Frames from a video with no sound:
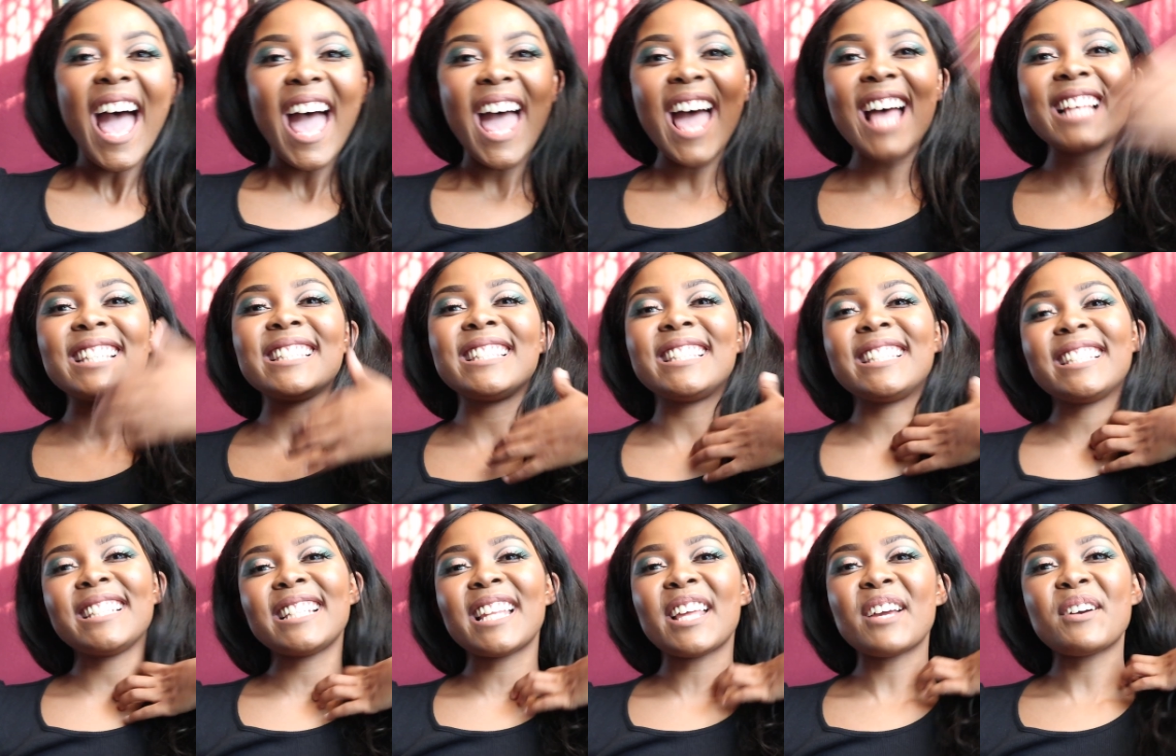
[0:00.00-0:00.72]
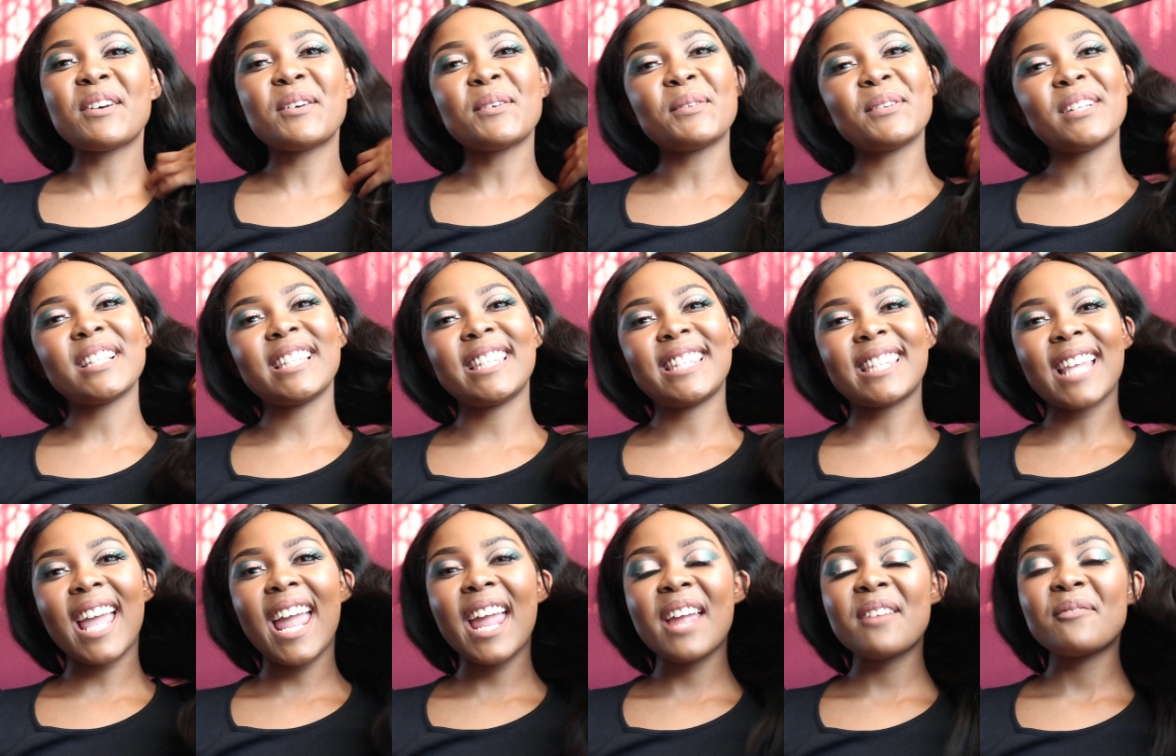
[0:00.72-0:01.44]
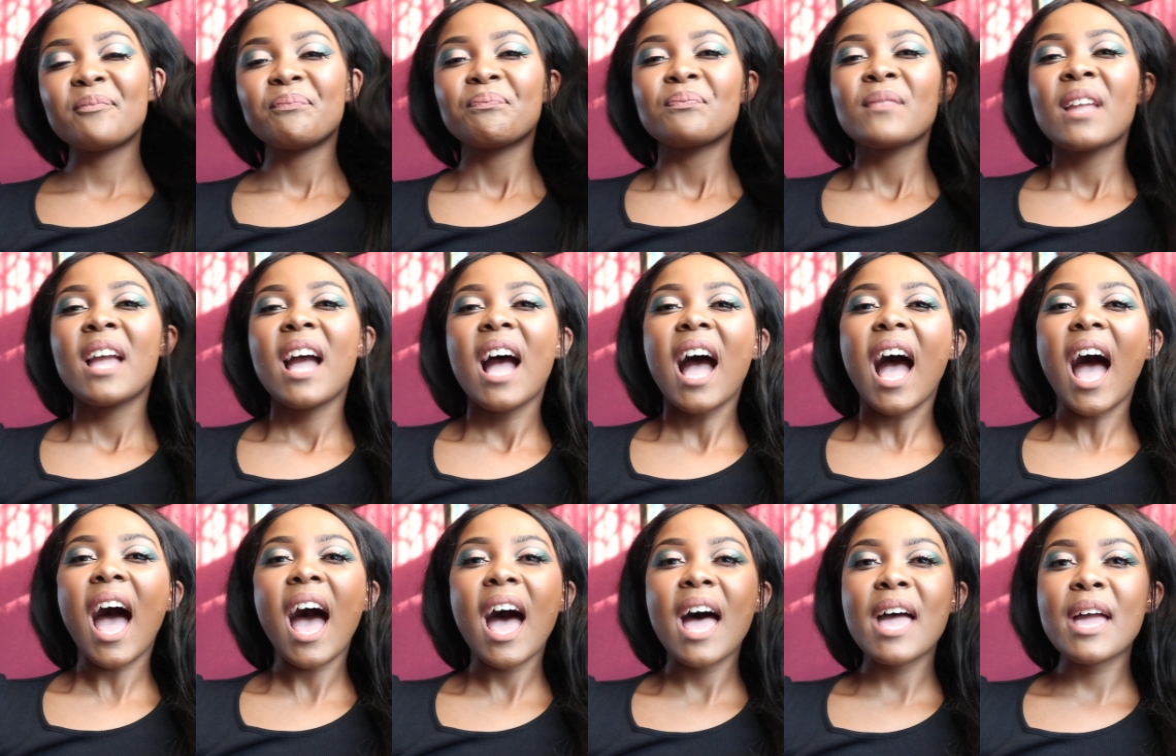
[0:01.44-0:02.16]
as Janelle would say
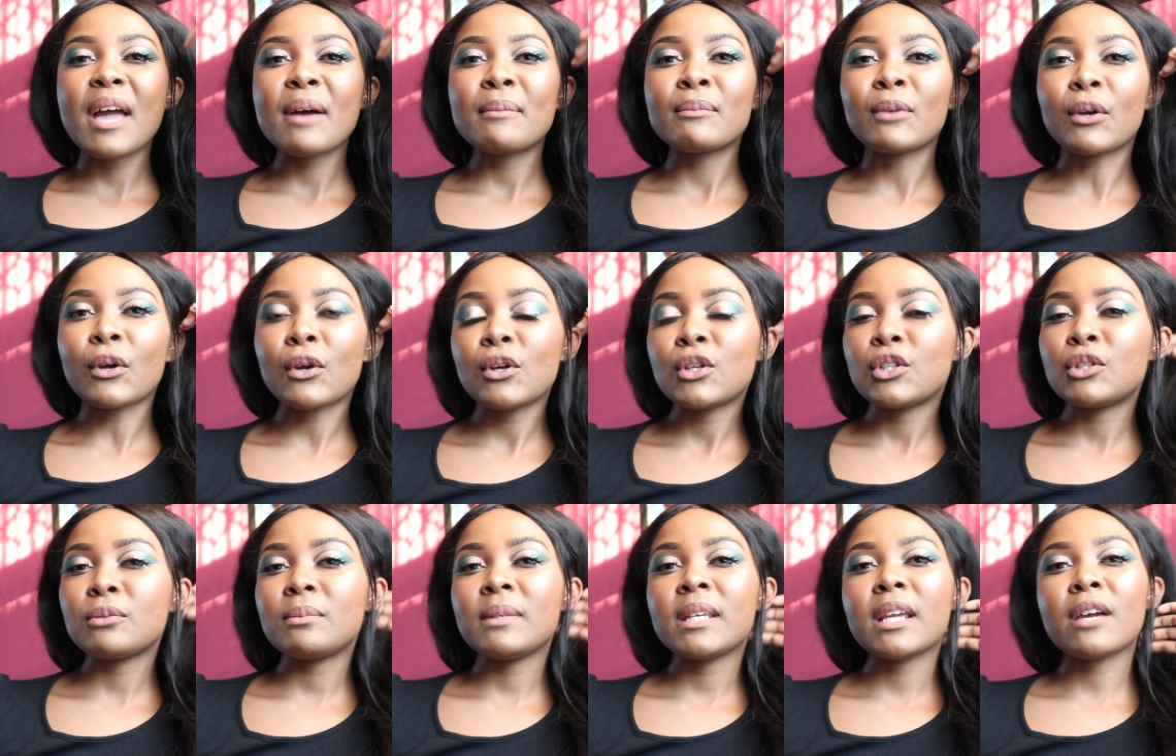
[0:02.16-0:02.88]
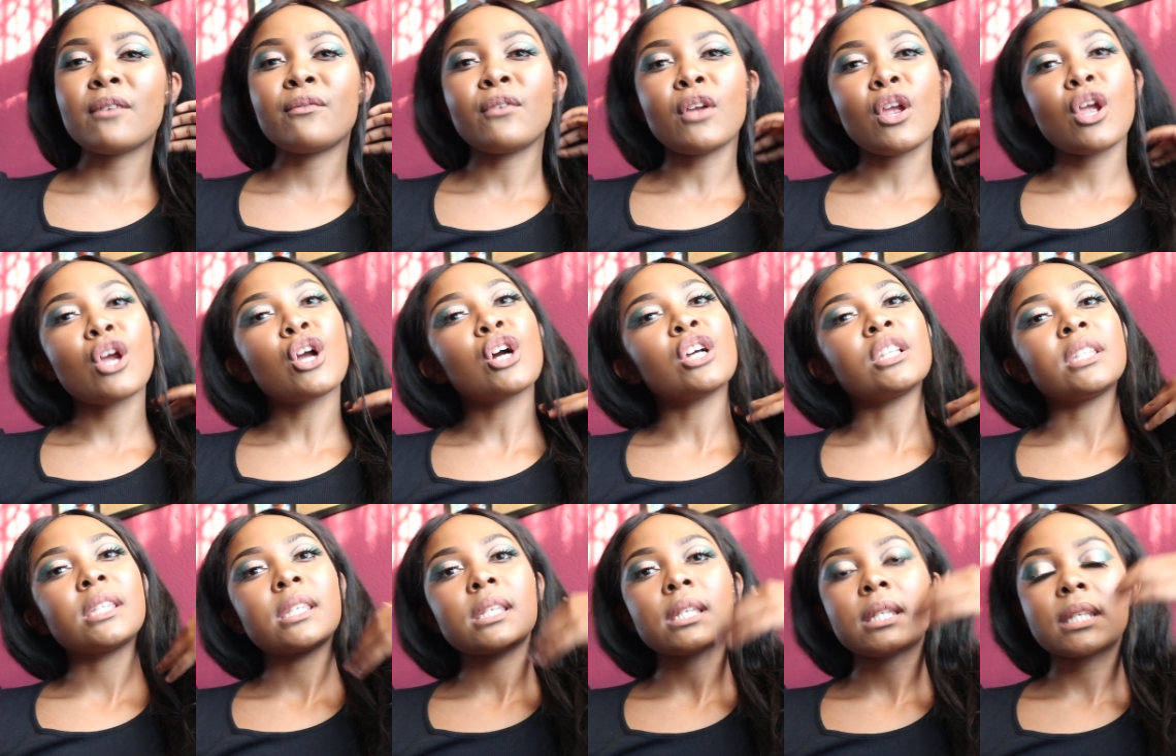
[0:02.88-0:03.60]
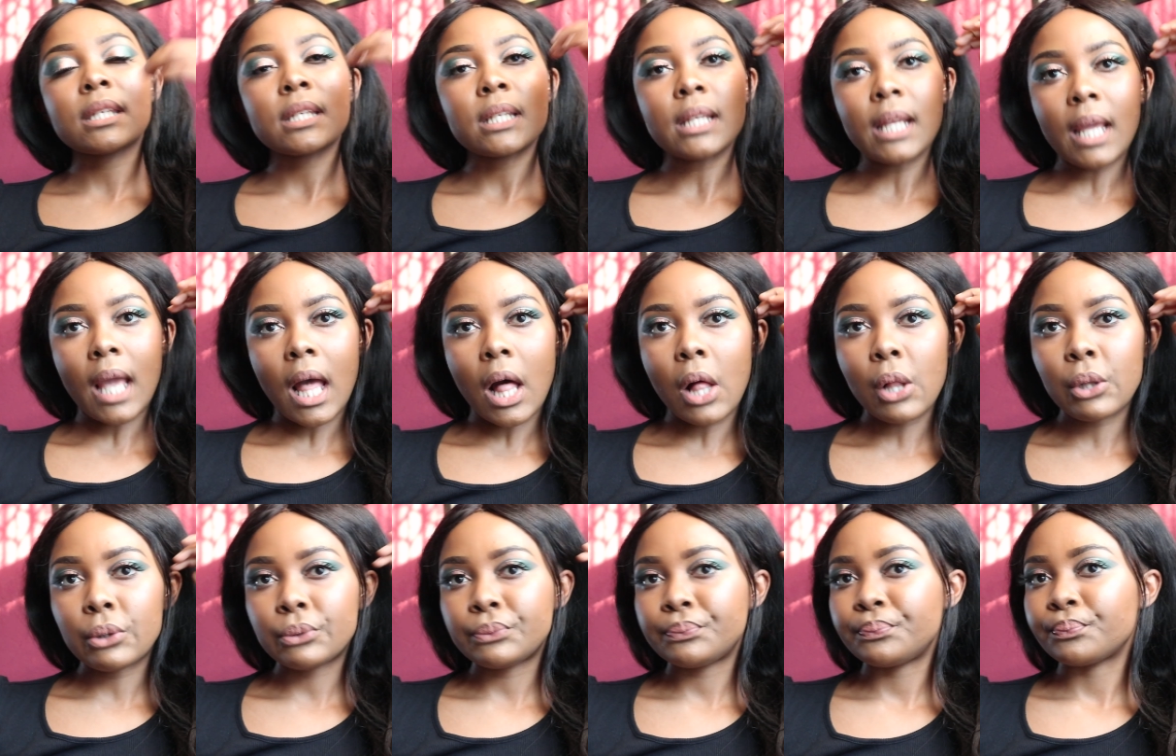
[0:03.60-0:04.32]
i am going to be a very consistent
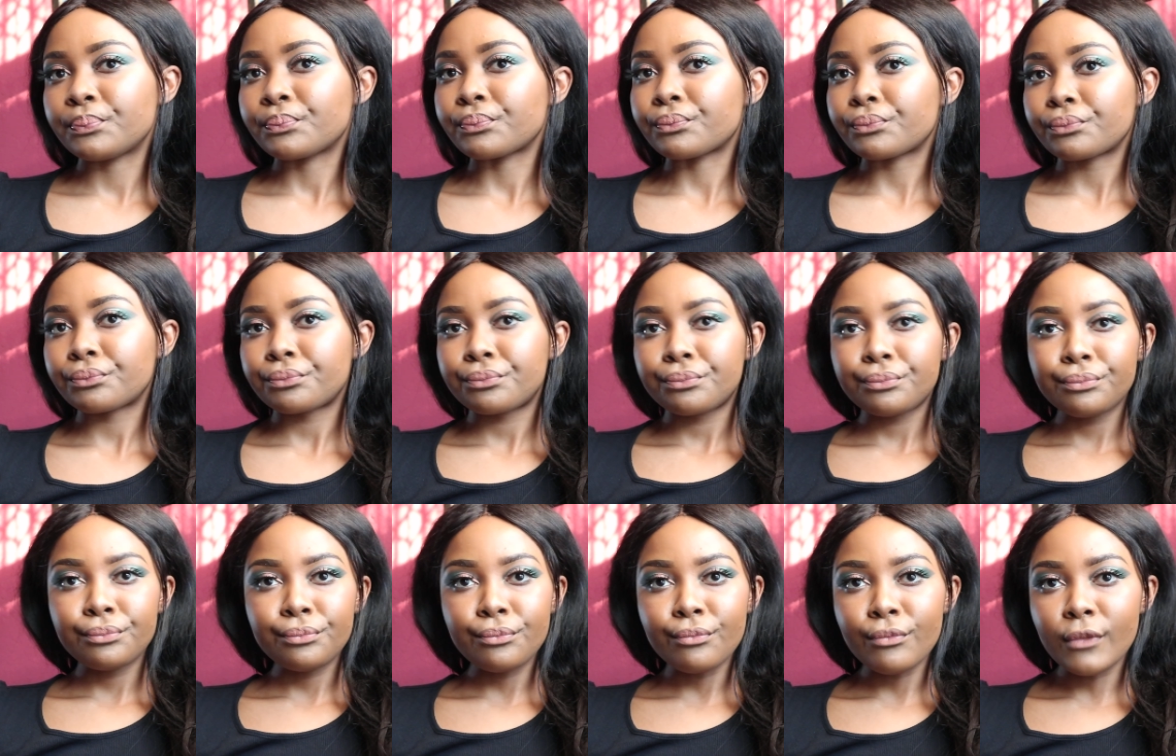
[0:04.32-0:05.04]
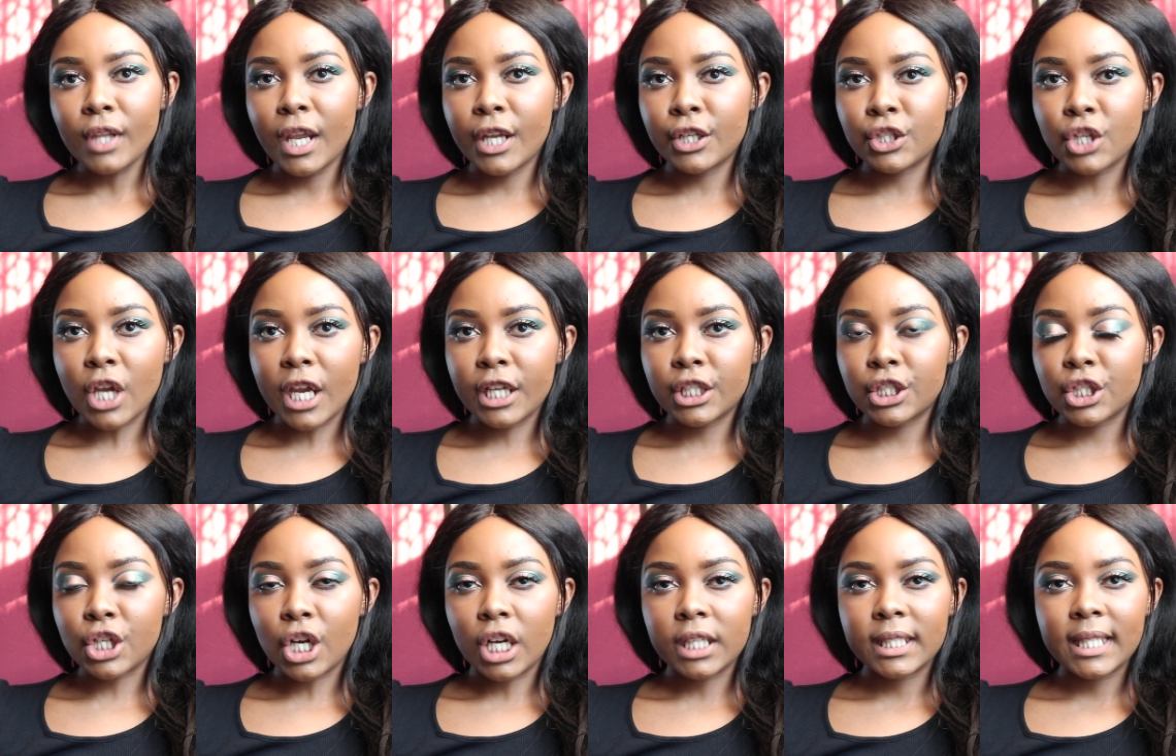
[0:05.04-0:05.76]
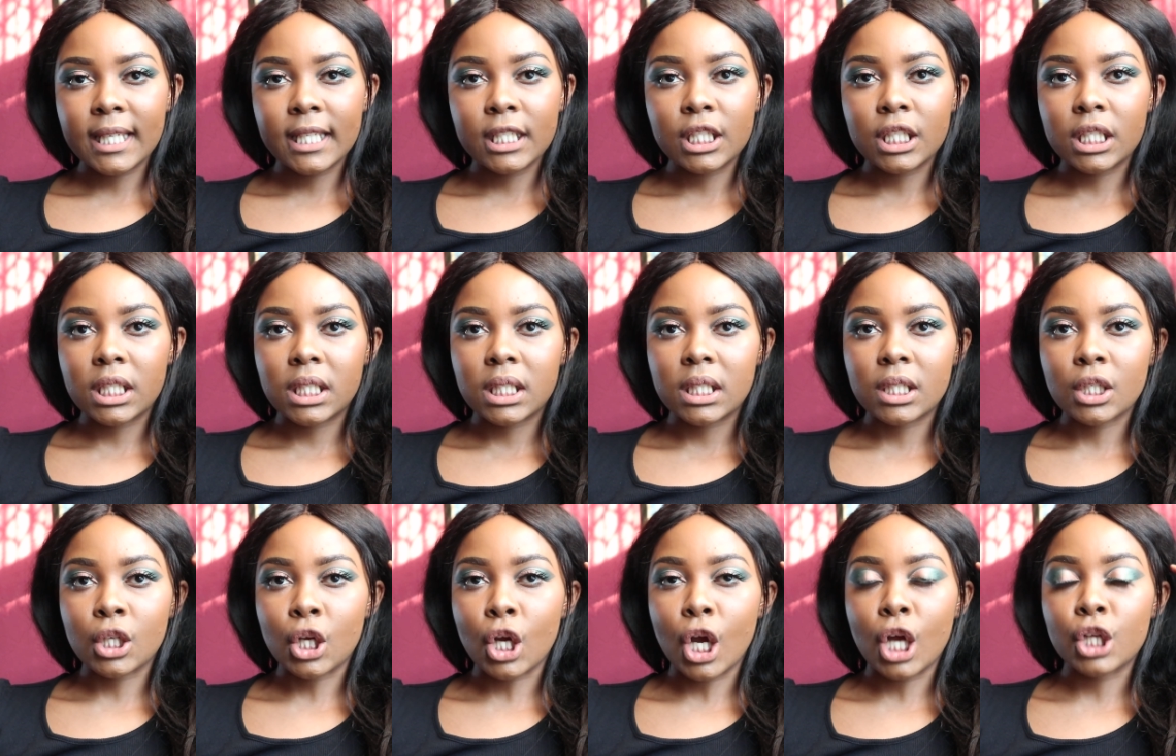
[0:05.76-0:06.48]
girl and trying to content
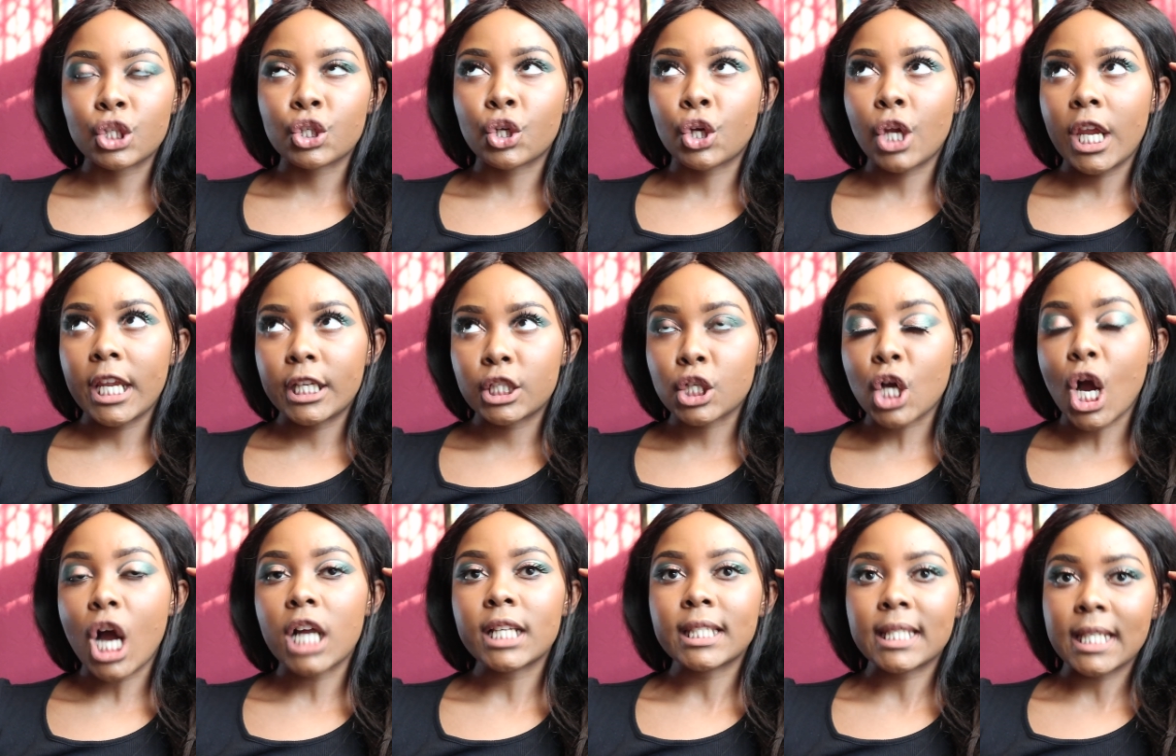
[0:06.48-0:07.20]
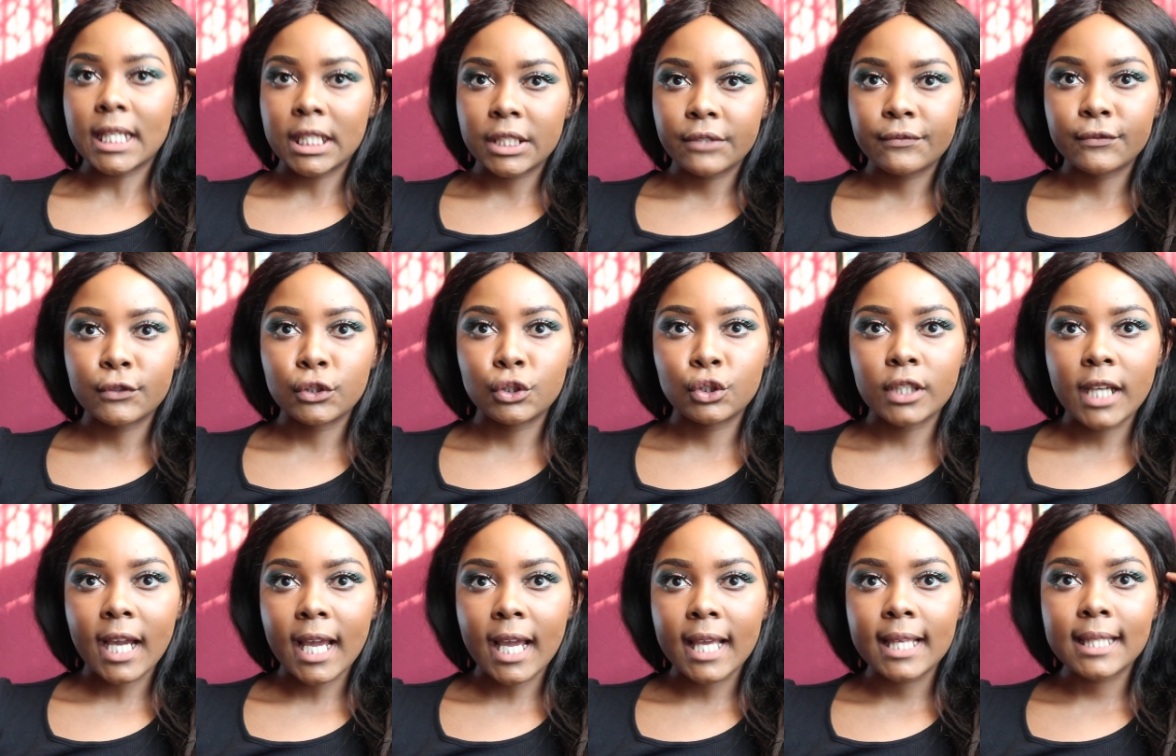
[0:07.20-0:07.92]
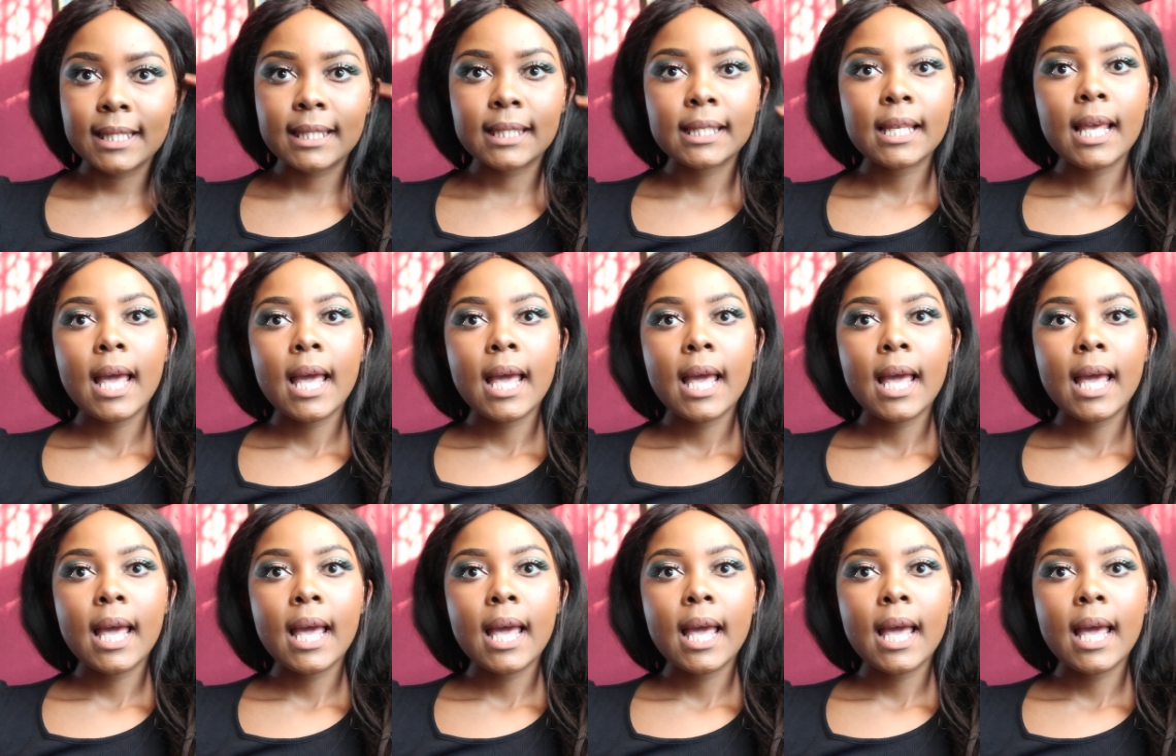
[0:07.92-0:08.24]
create content for you guys